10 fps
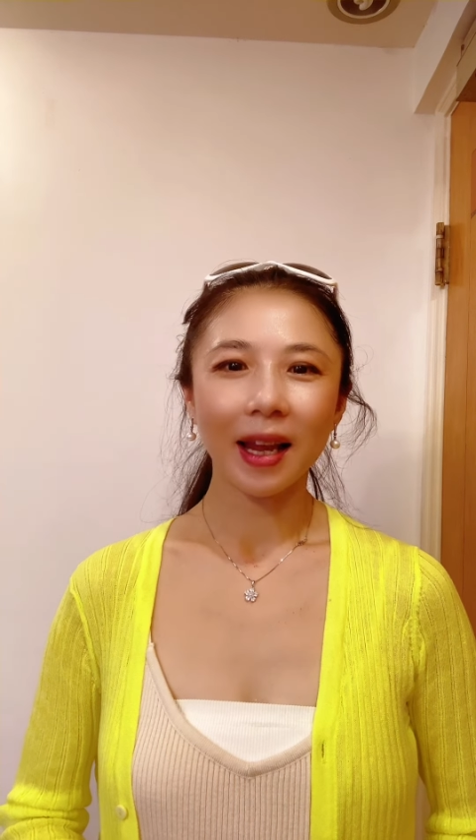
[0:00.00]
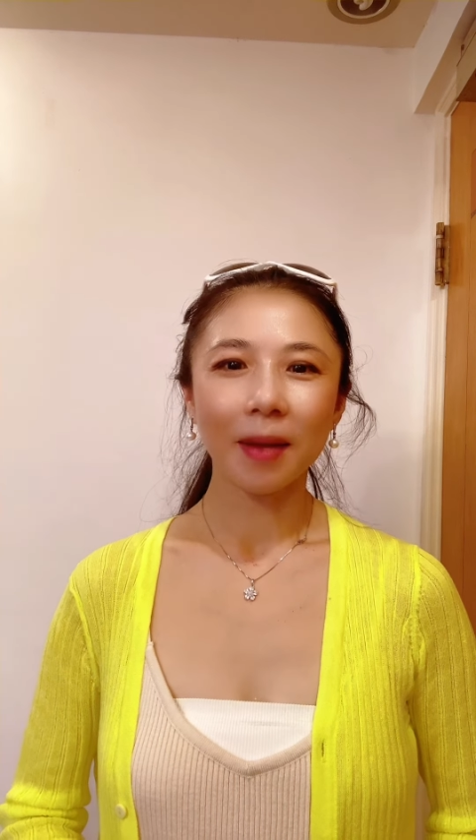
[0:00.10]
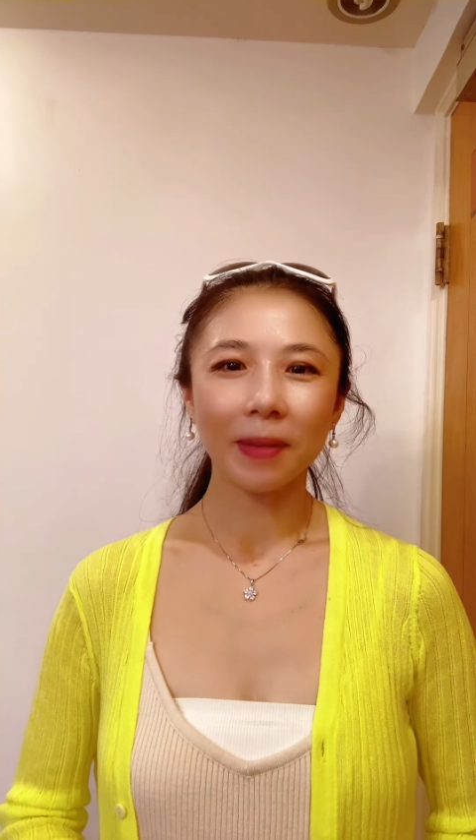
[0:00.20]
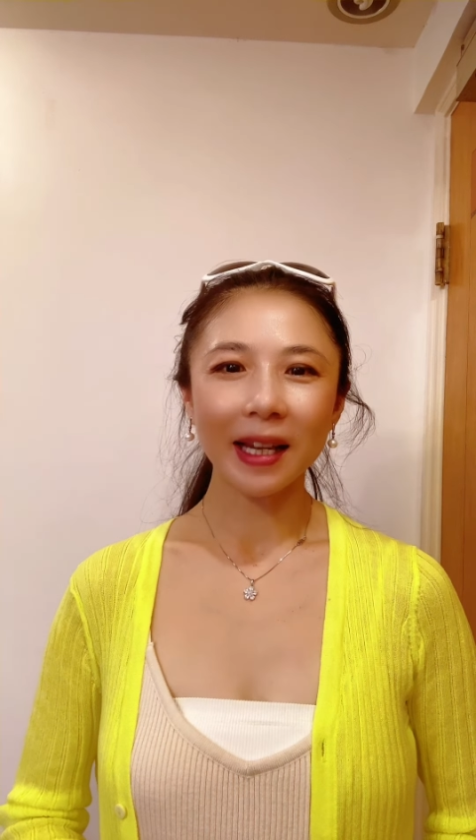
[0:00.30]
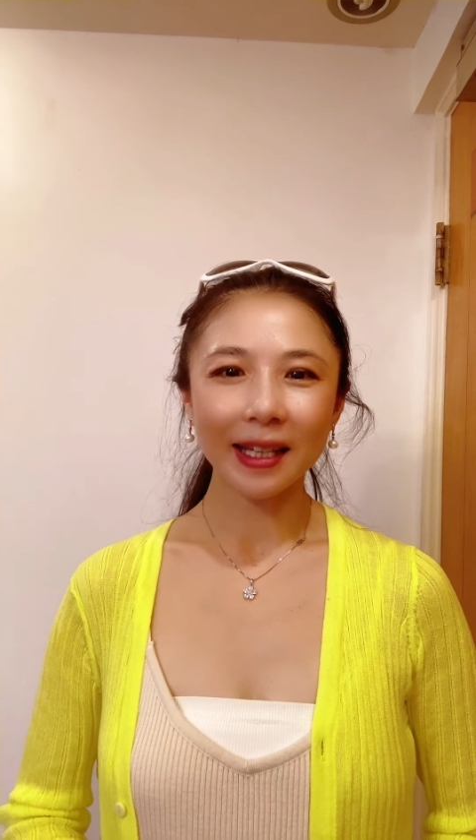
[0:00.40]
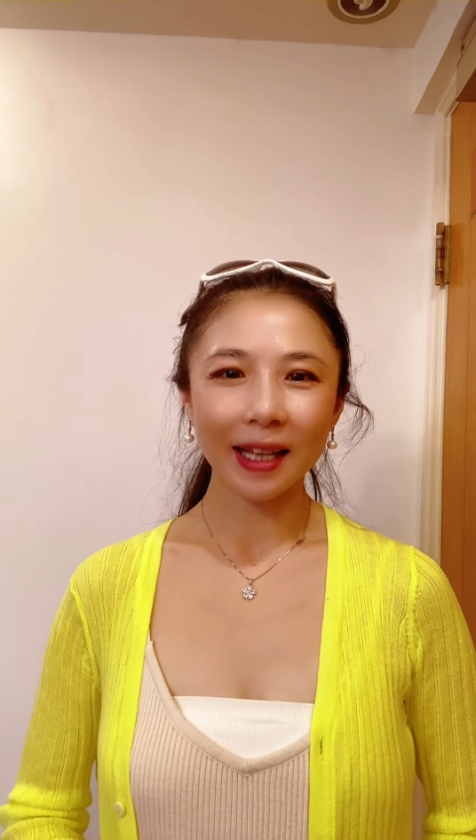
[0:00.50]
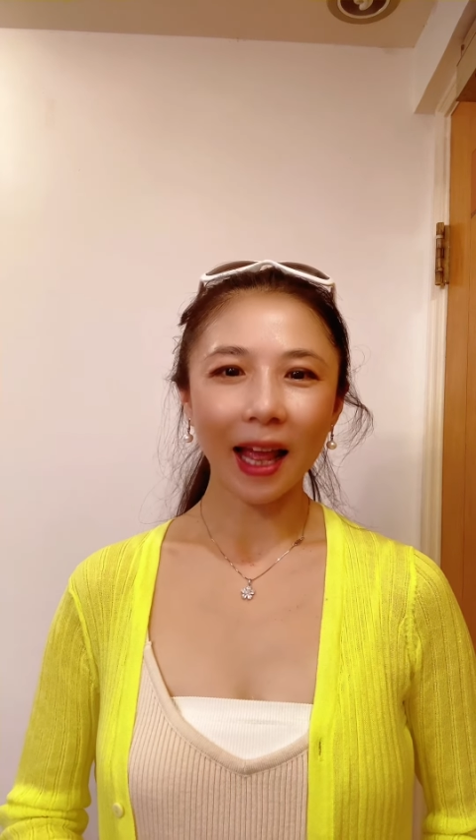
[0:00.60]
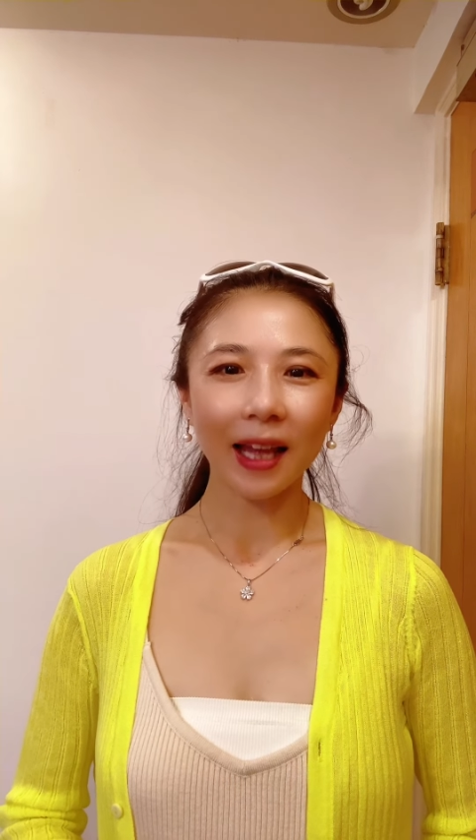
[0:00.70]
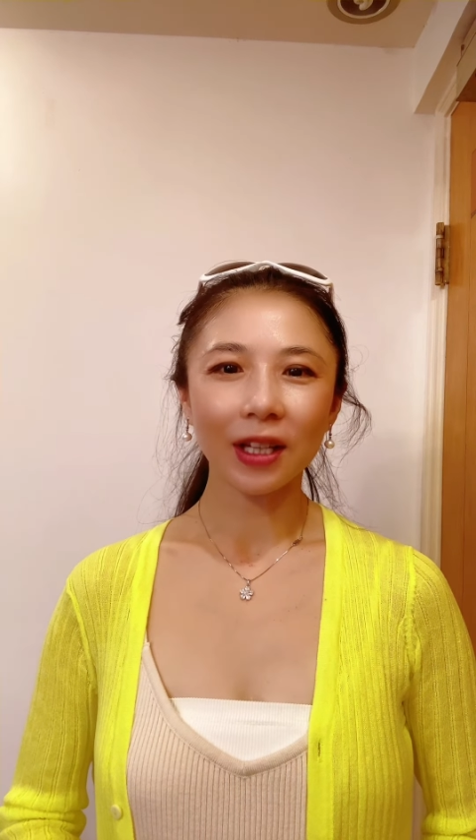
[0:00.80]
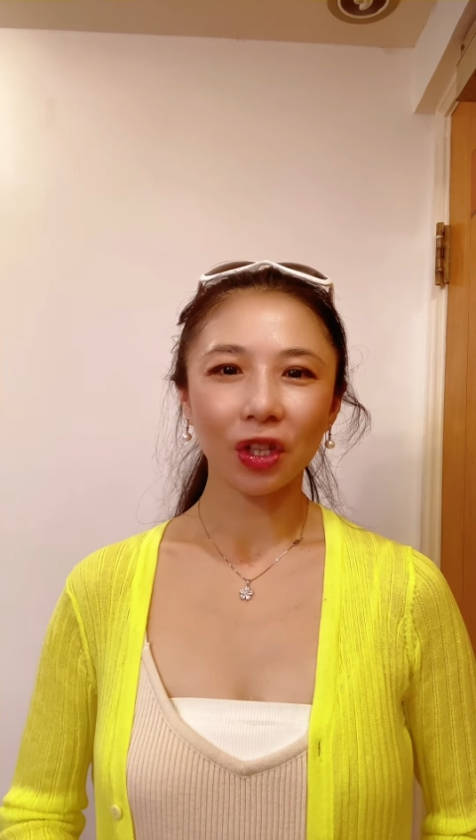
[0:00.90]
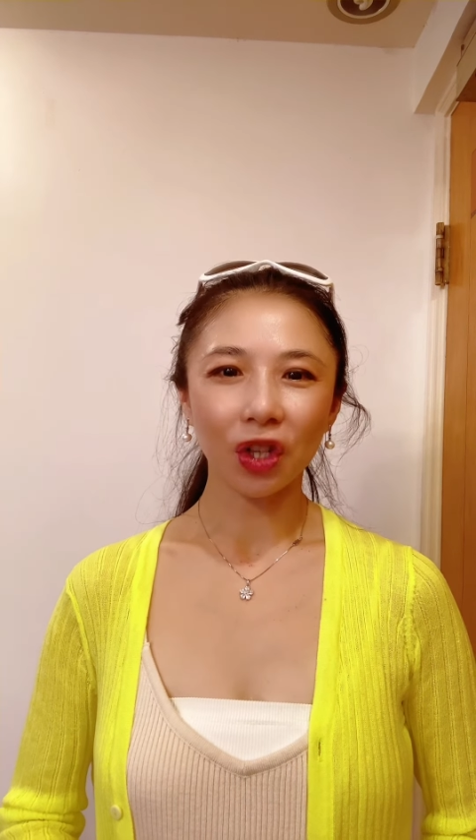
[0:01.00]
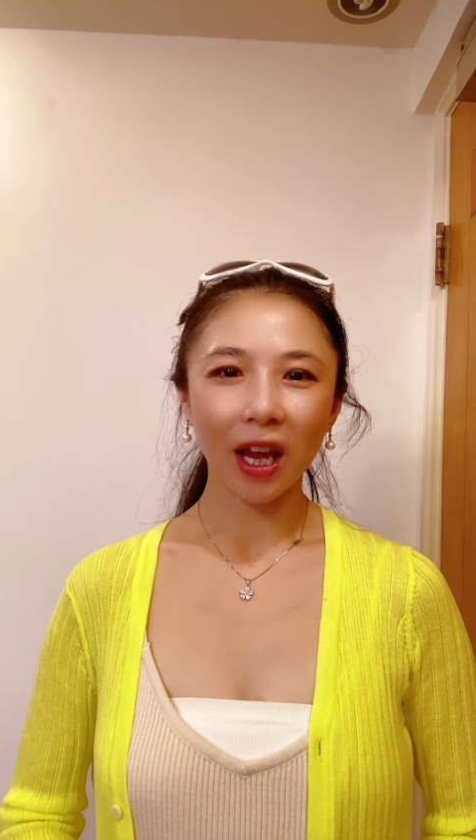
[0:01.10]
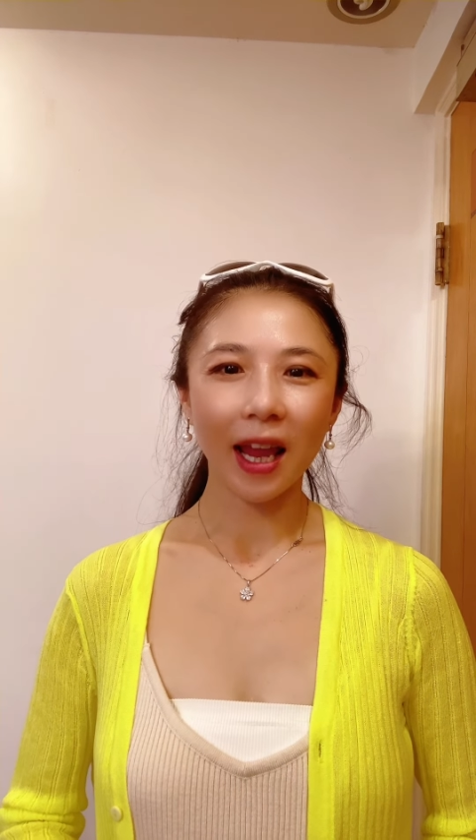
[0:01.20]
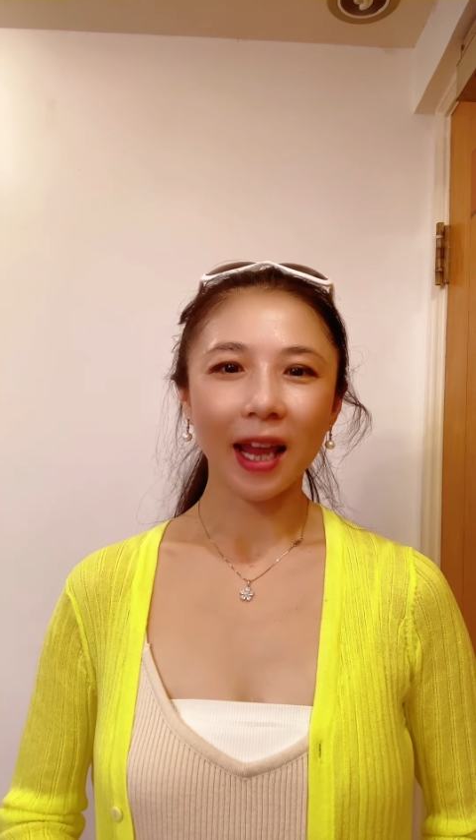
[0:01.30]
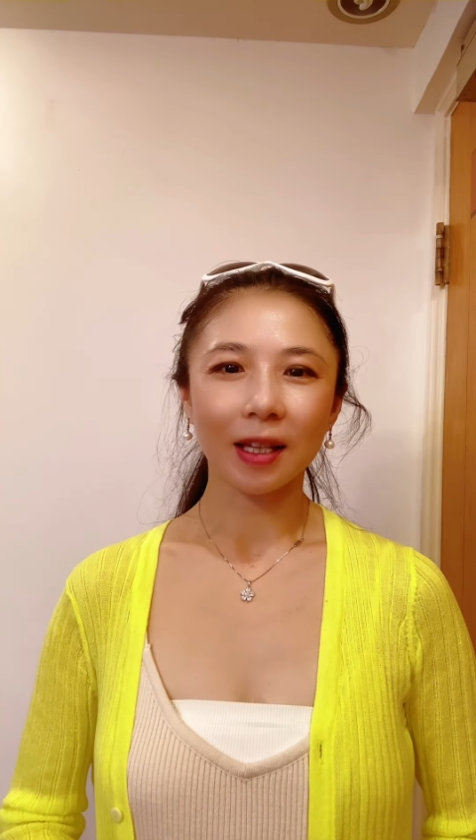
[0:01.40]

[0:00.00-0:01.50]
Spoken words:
Please like, share and